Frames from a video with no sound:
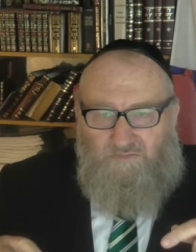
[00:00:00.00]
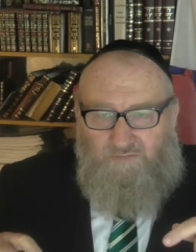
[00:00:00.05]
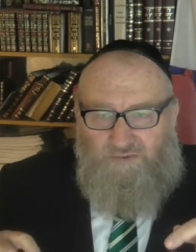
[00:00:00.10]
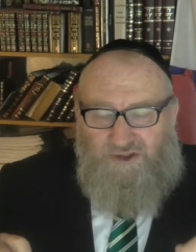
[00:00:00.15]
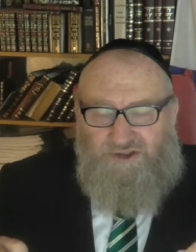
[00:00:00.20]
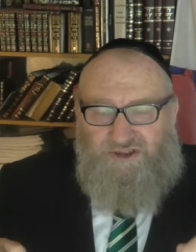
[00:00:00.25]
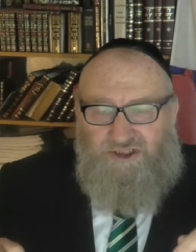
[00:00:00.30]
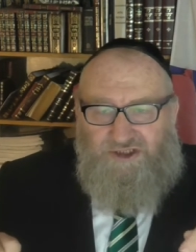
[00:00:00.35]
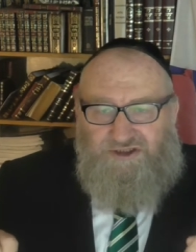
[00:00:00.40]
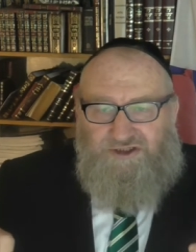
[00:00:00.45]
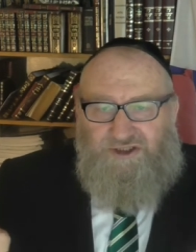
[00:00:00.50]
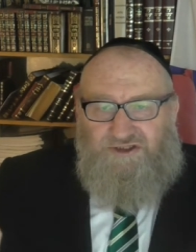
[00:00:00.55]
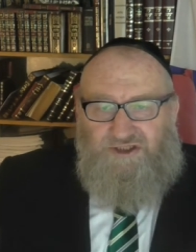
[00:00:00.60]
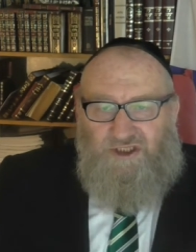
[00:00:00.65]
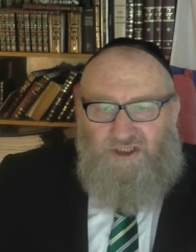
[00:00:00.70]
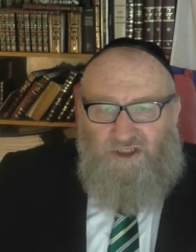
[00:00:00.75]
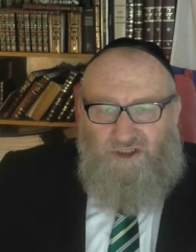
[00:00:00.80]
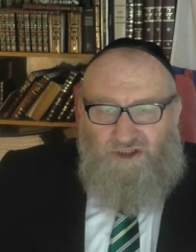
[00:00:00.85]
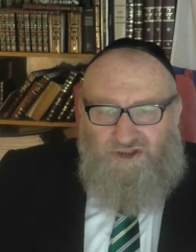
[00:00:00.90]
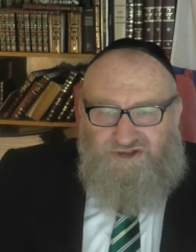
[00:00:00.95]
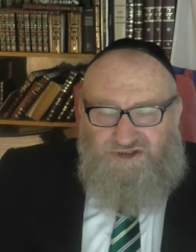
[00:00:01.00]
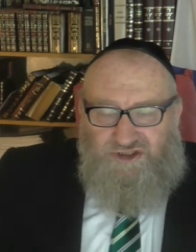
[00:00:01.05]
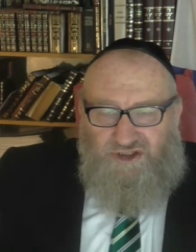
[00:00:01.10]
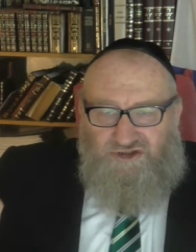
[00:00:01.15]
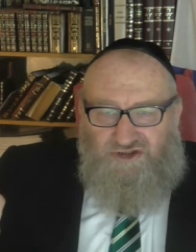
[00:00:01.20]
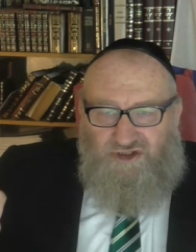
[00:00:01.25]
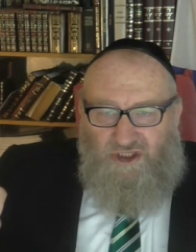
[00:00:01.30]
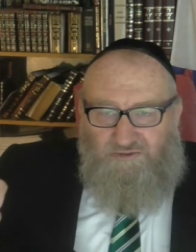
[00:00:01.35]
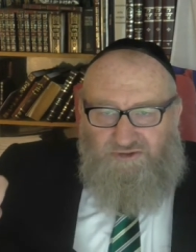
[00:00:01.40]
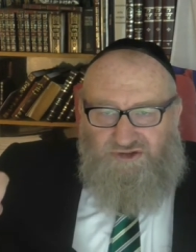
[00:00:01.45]
predicted that lost
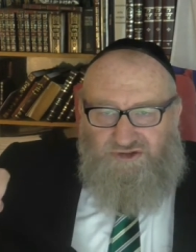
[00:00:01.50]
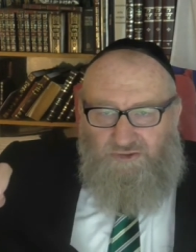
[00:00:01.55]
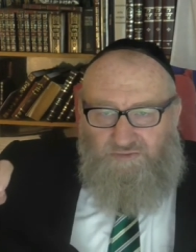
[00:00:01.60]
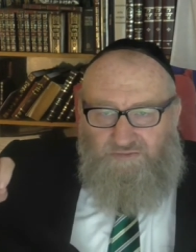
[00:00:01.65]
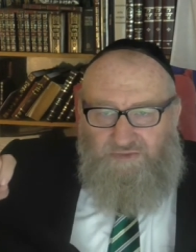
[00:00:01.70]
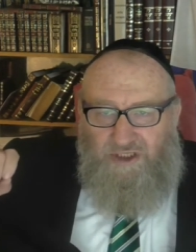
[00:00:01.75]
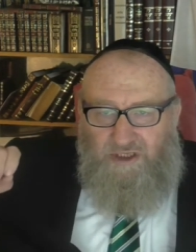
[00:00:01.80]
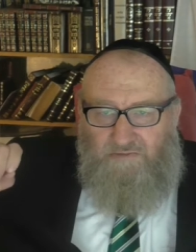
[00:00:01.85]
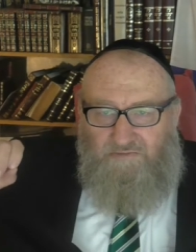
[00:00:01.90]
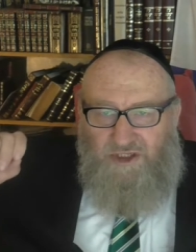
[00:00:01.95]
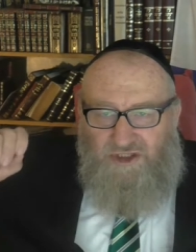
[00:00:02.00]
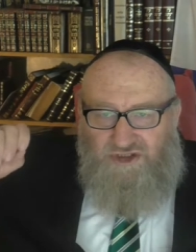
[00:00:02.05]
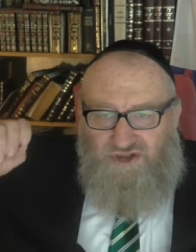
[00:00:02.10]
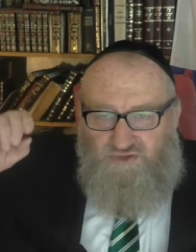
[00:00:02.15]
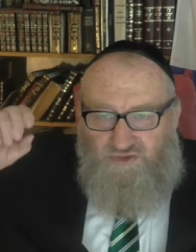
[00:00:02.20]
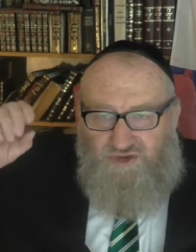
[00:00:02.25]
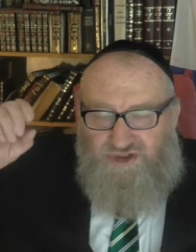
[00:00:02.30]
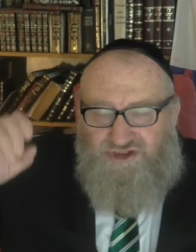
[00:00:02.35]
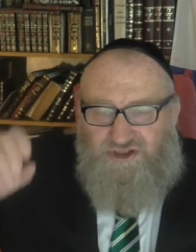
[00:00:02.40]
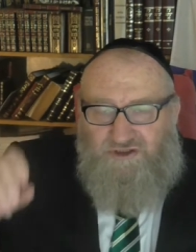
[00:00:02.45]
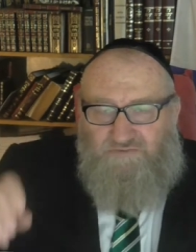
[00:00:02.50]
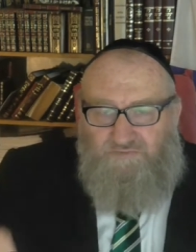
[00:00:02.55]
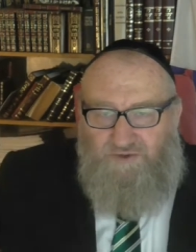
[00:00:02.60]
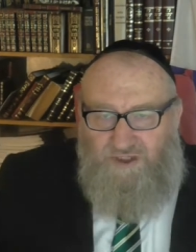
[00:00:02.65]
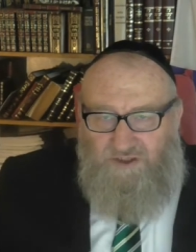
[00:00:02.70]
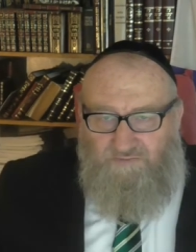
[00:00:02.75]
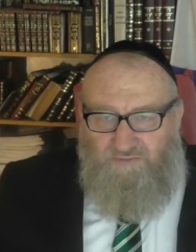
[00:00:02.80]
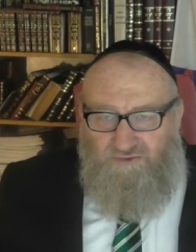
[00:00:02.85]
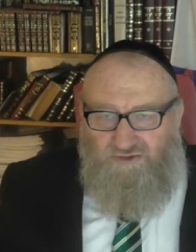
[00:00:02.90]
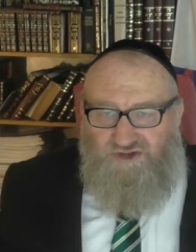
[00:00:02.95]
Tribes would be amongst Western
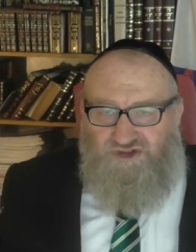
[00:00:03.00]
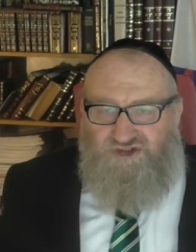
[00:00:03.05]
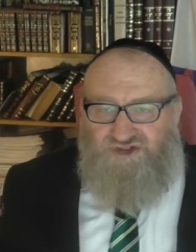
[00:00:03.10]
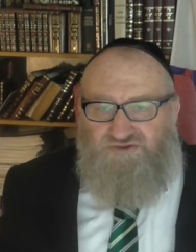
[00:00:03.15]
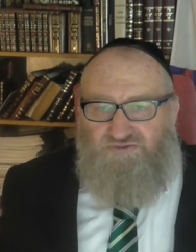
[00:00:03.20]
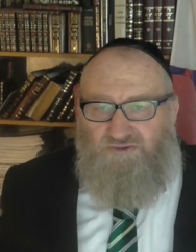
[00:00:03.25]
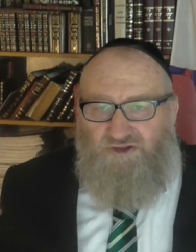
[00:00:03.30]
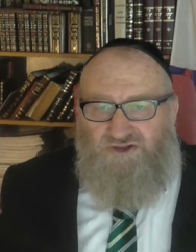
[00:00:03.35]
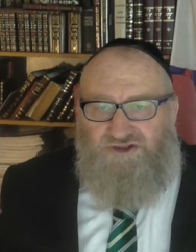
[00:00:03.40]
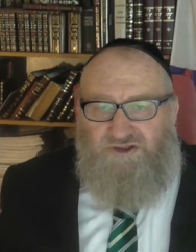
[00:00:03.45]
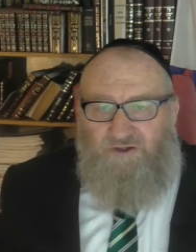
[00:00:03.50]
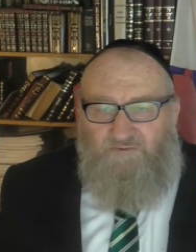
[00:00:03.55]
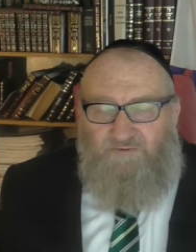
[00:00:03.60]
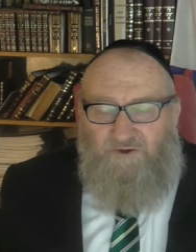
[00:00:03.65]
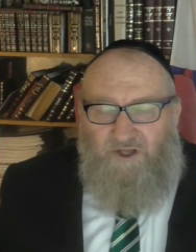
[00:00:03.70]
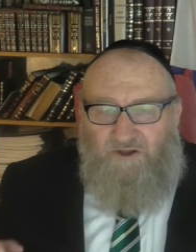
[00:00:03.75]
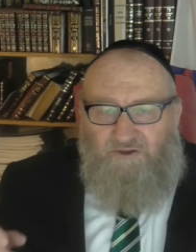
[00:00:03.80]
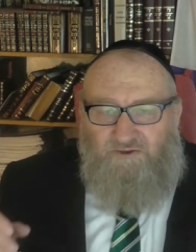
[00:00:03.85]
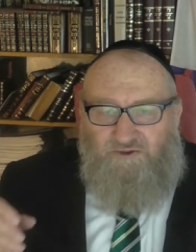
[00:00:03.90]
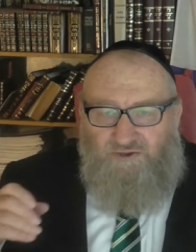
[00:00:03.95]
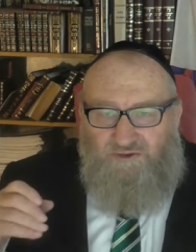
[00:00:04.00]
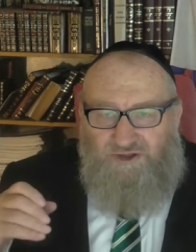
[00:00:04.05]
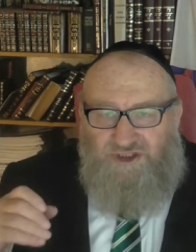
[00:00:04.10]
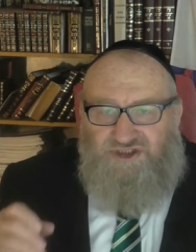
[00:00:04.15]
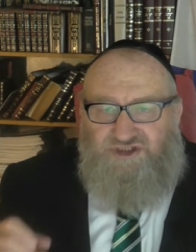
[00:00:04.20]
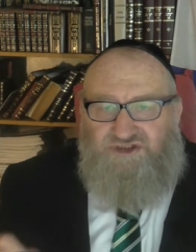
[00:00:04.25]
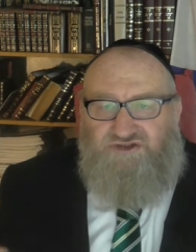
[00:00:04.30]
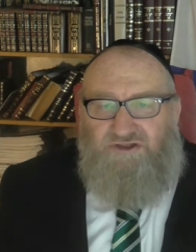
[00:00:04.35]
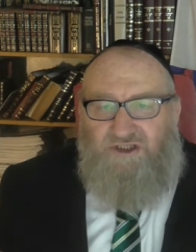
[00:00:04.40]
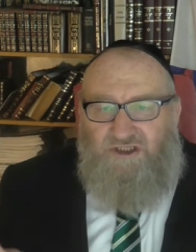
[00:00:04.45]
peoples. We also found through
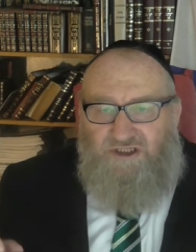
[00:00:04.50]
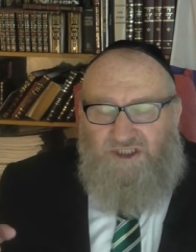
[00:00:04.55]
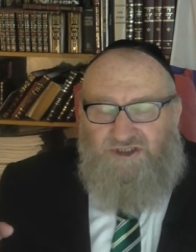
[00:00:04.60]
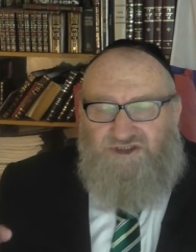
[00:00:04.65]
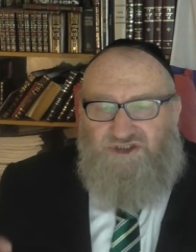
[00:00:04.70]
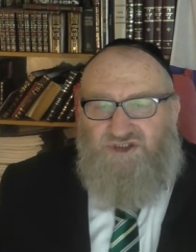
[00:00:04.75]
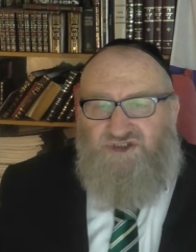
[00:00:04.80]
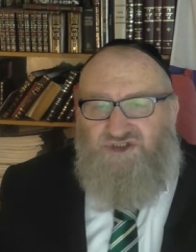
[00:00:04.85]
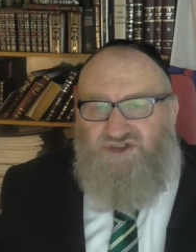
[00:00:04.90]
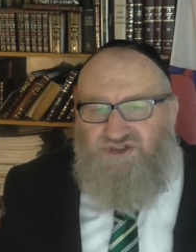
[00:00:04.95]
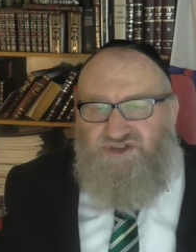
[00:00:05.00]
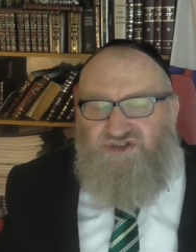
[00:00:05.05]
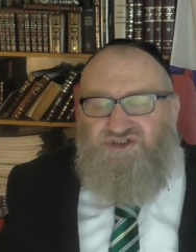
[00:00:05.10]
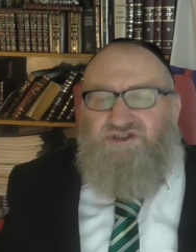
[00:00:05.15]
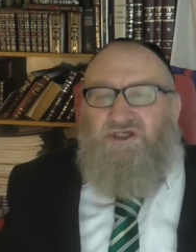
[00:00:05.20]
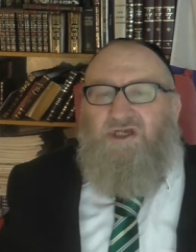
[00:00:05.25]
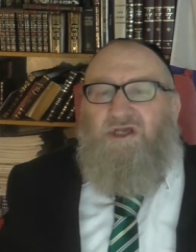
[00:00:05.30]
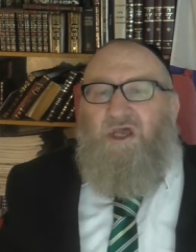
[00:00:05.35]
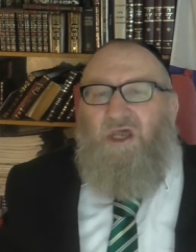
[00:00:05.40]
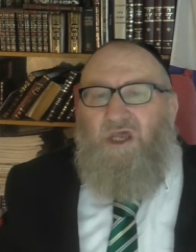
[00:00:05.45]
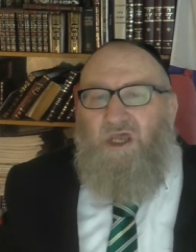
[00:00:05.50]
history, legends,